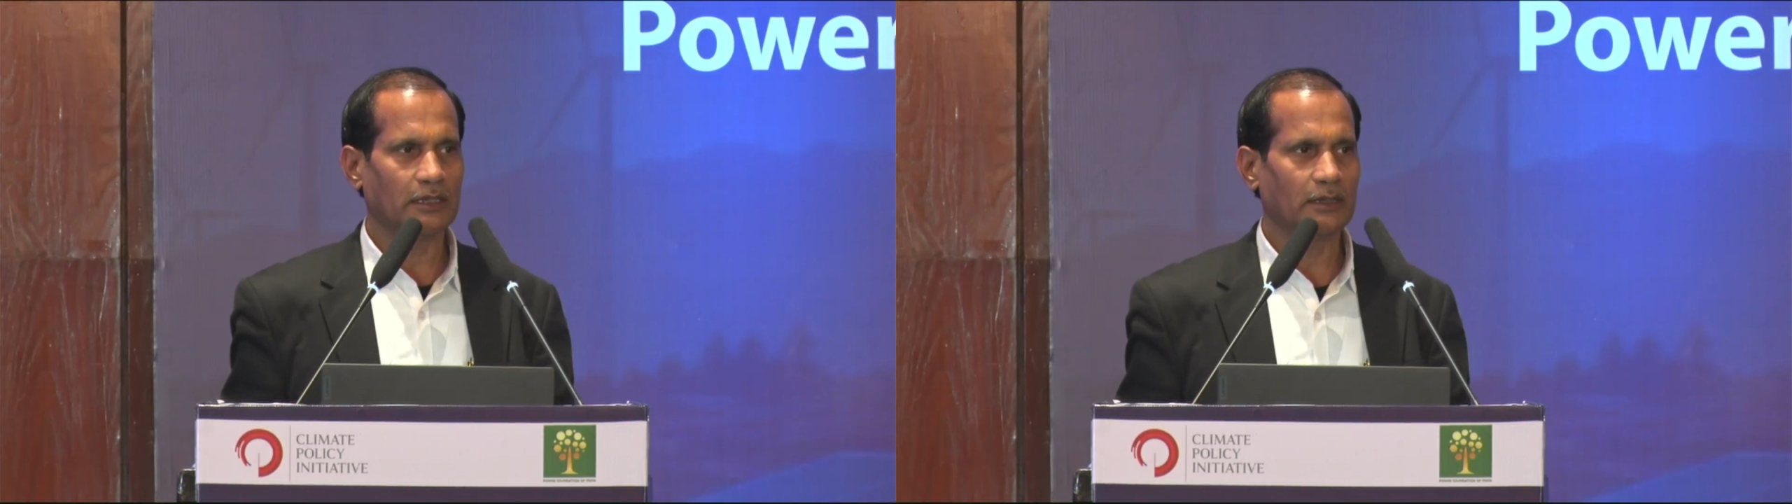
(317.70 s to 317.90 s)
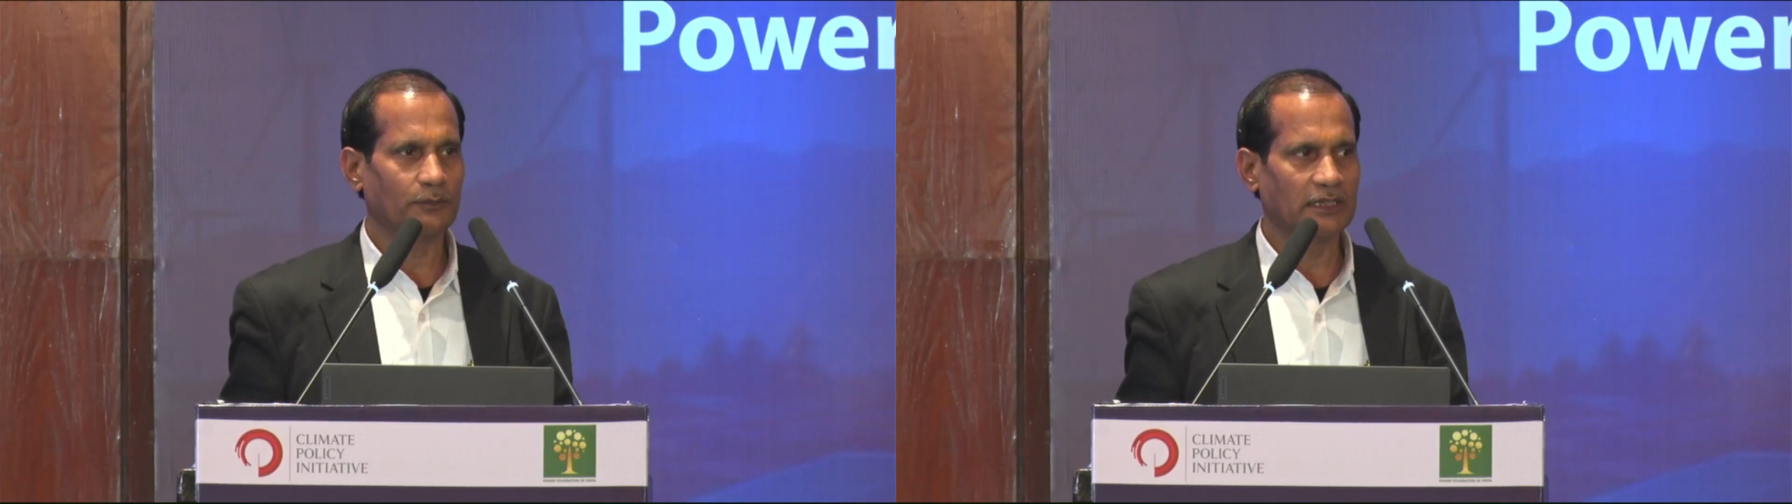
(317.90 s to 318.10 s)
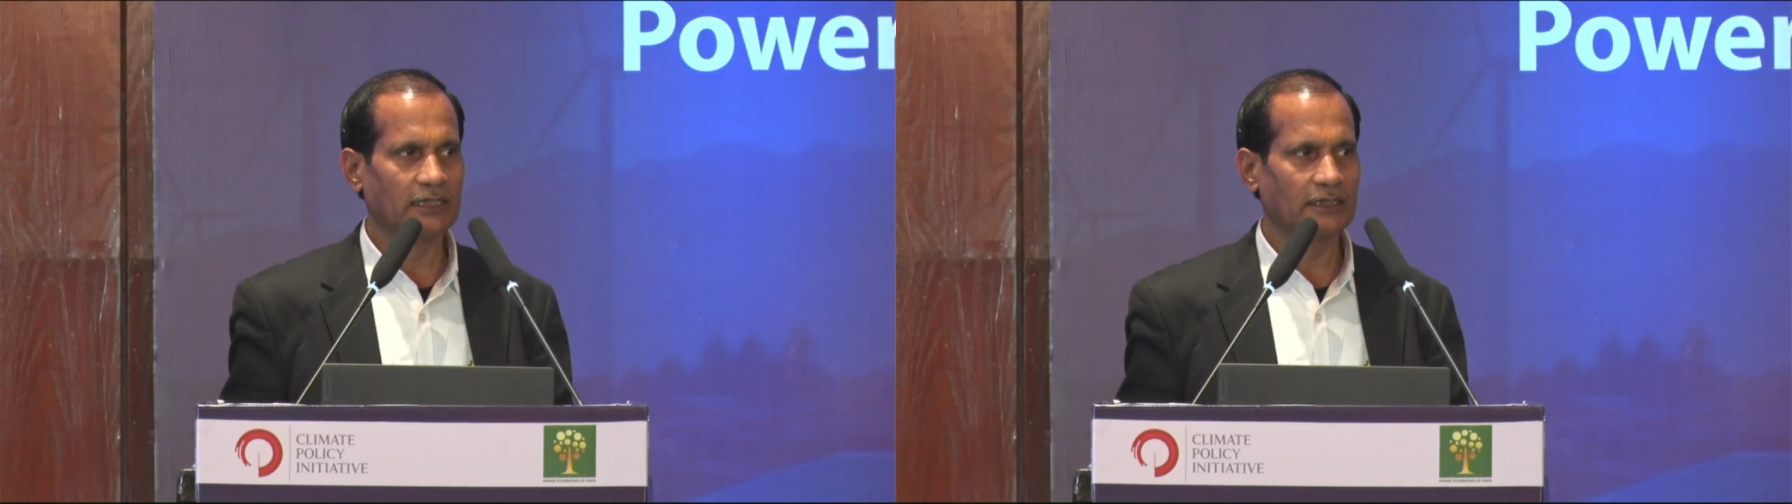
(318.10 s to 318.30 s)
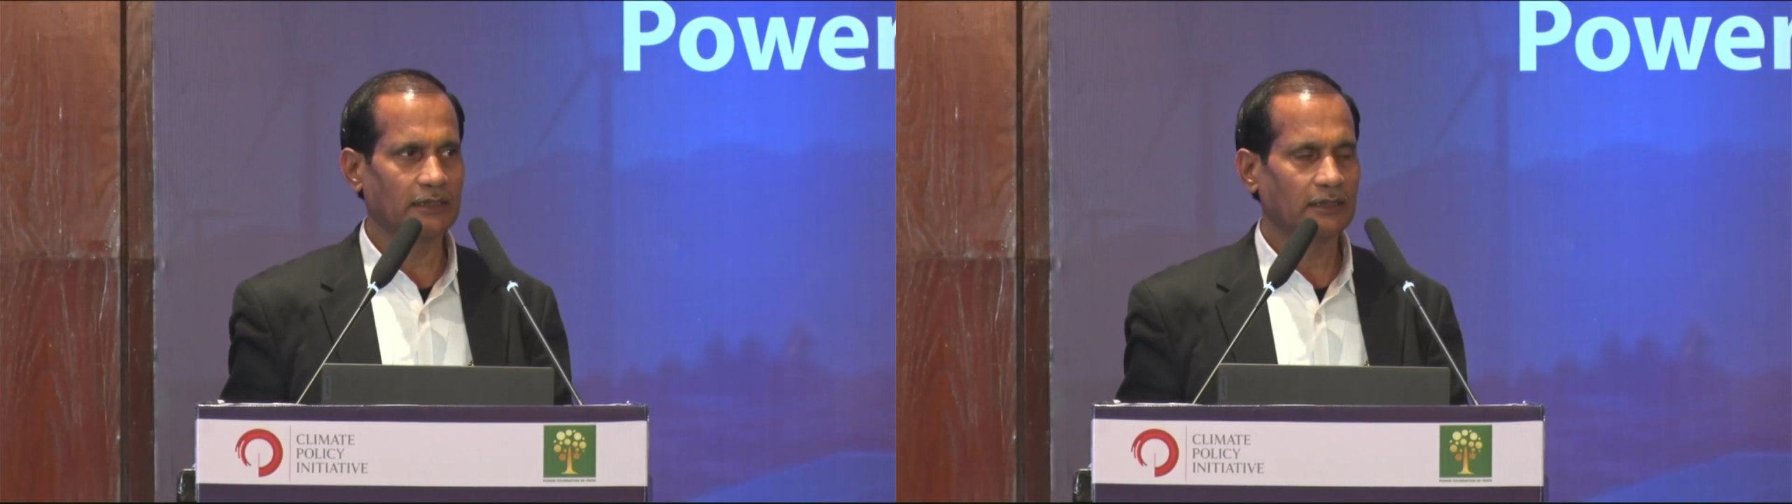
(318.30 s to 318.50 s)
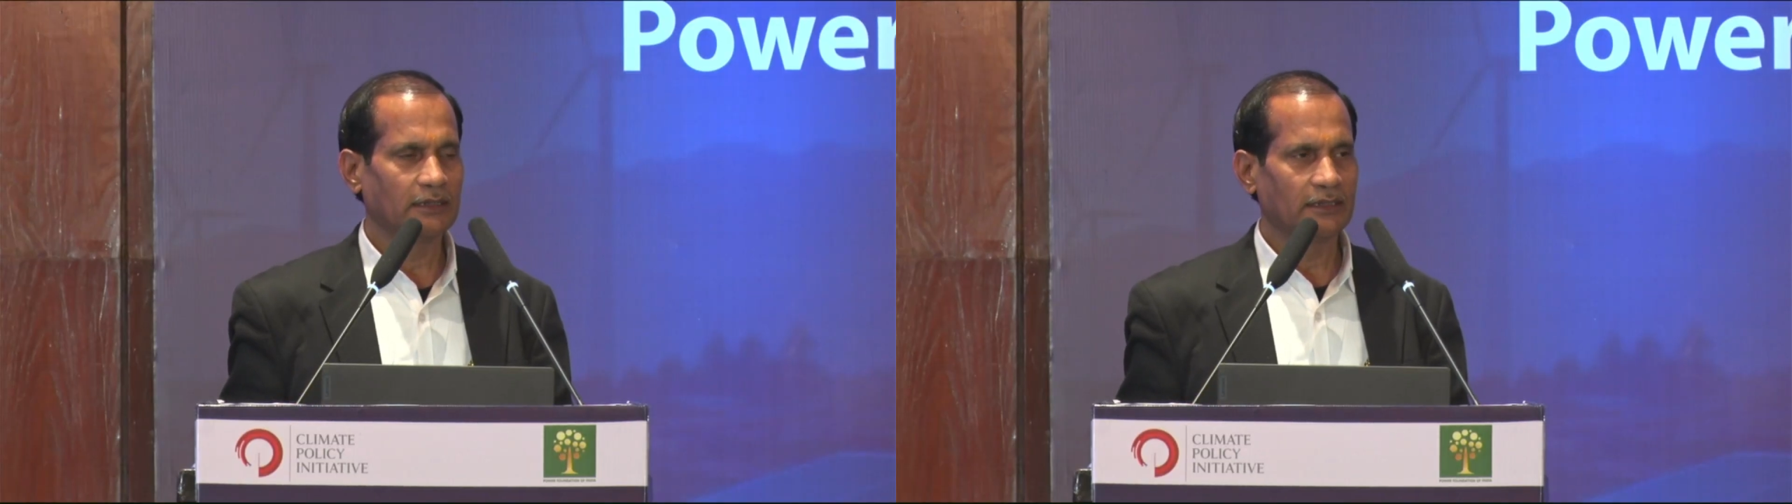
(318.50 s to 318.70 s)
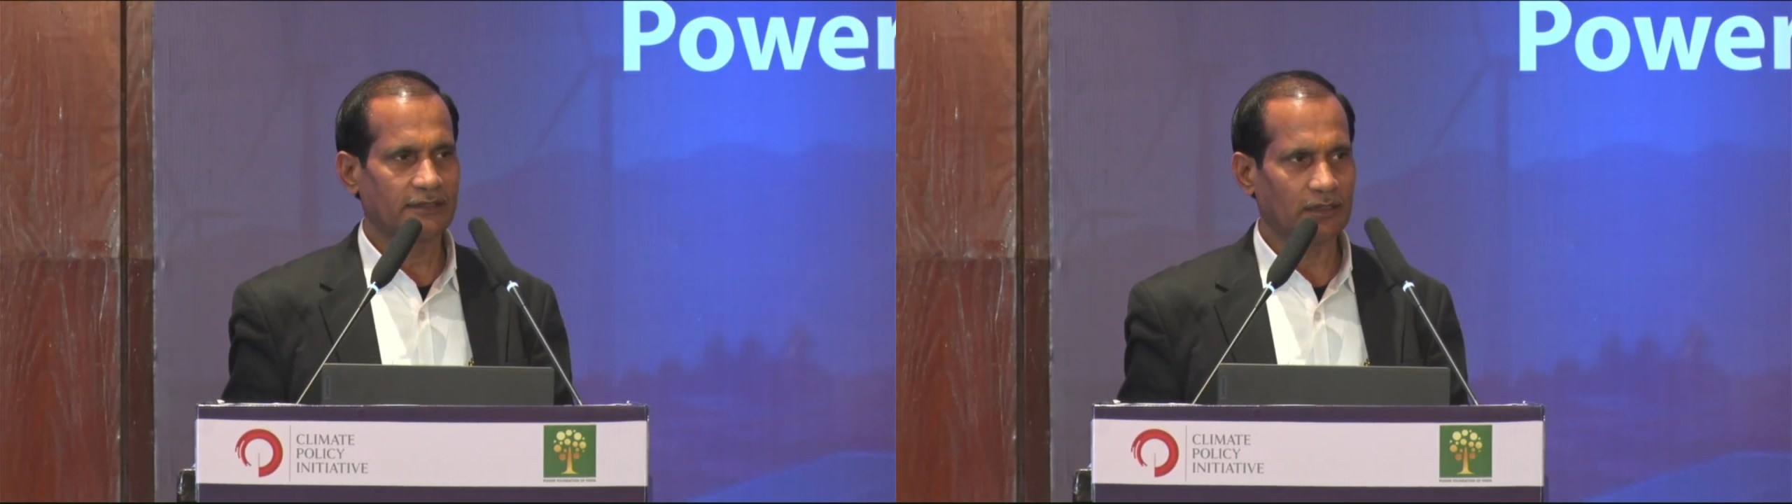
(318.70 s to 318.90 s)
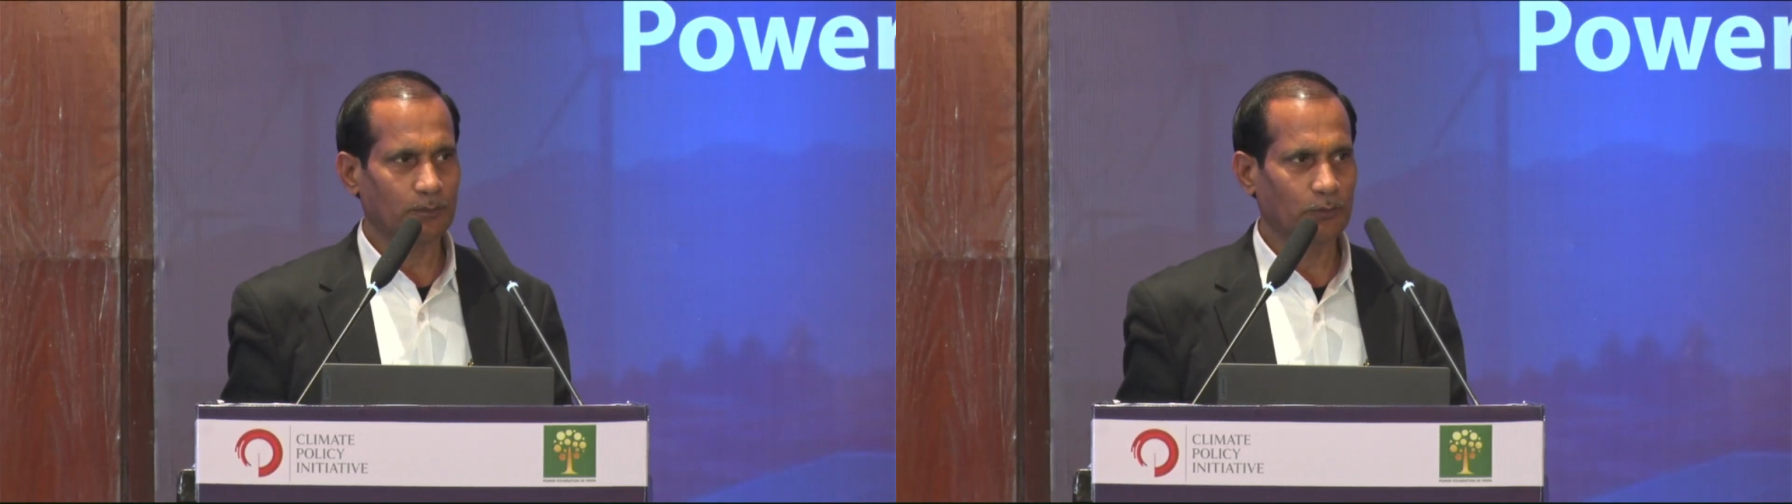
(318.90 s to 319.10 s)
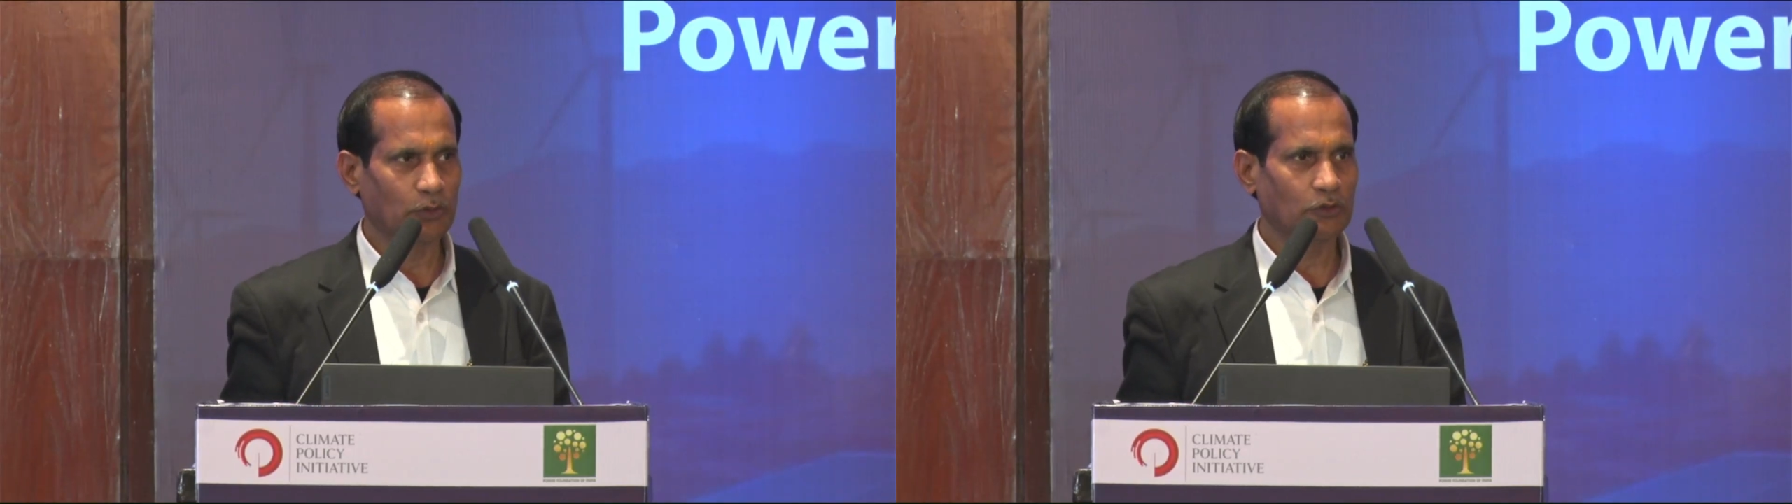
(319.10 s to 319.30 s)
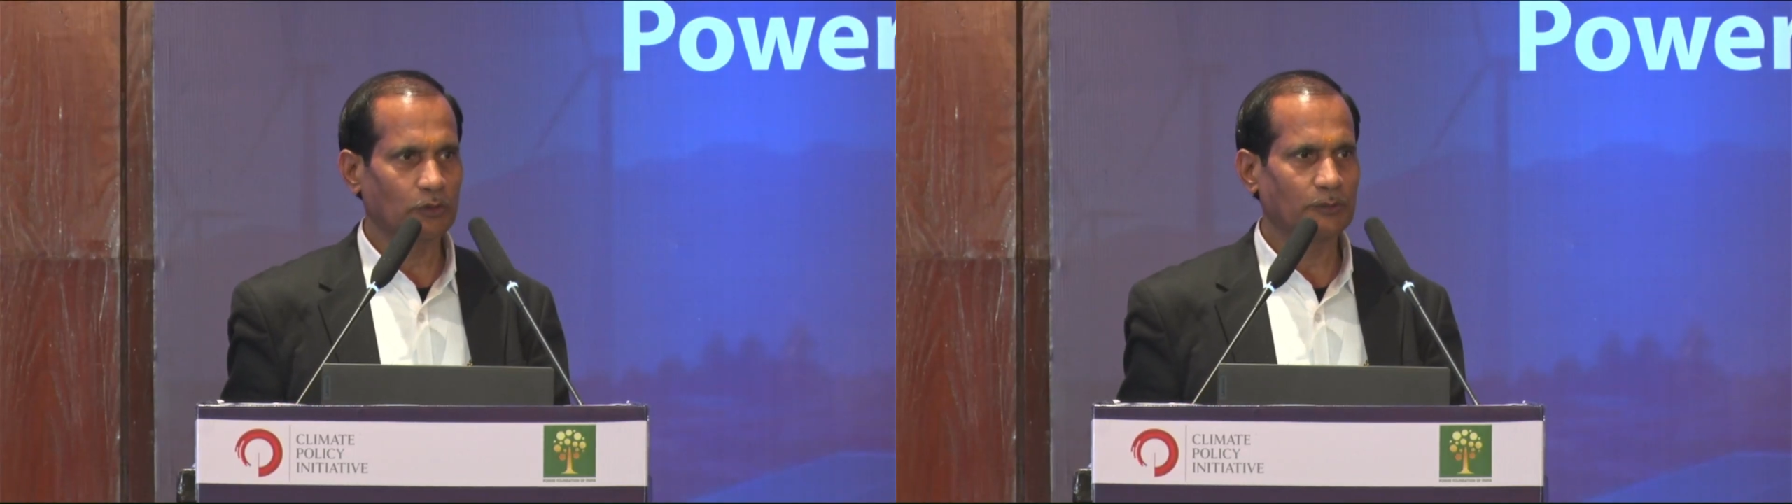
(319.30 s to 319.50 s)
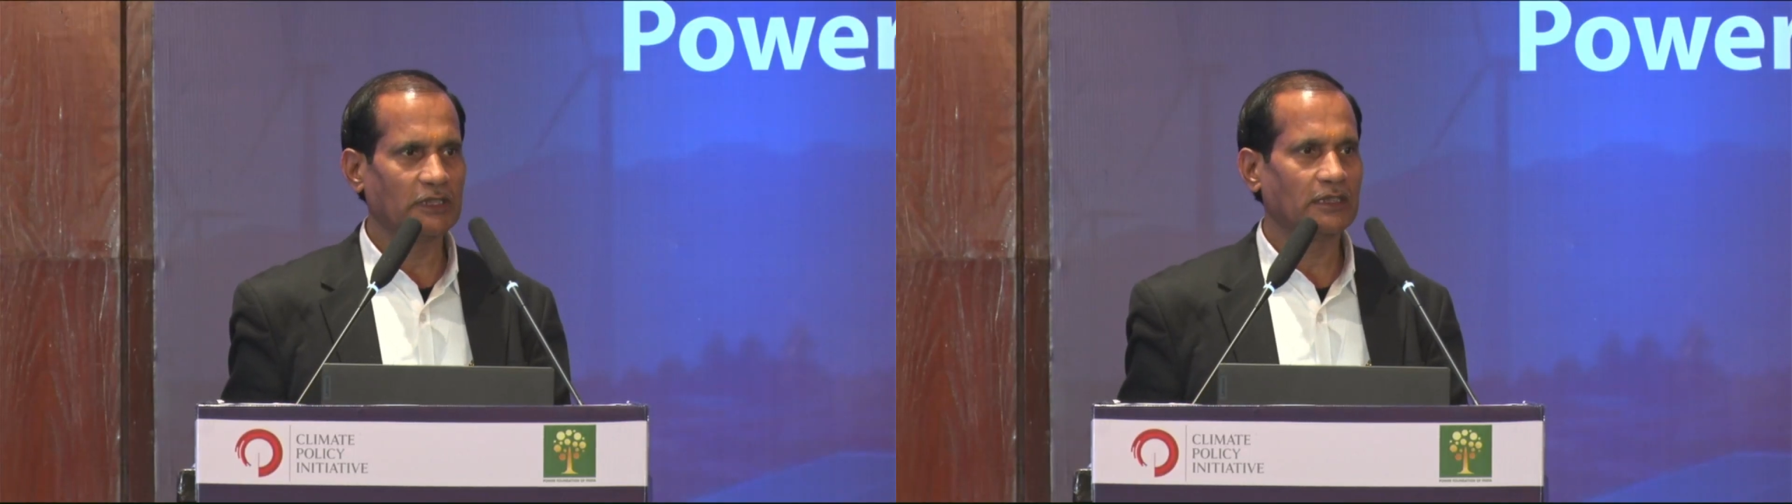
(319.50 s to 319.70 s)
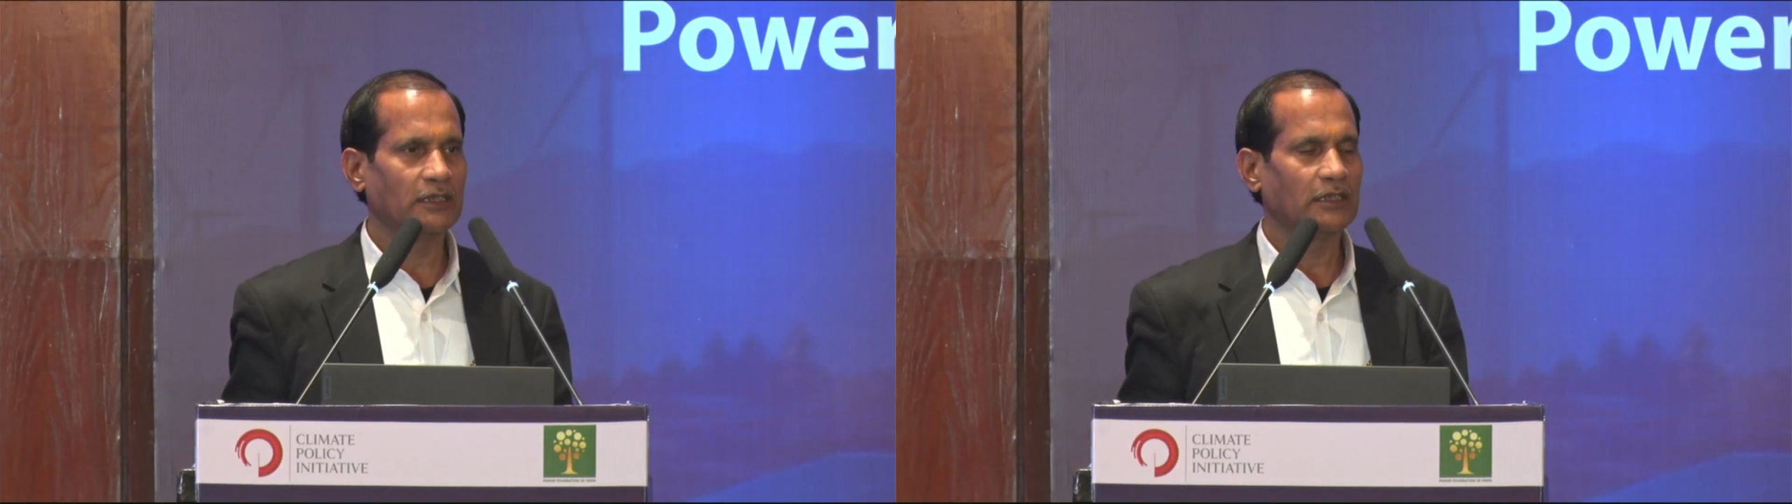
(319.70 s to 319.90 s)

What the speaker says: with the support of the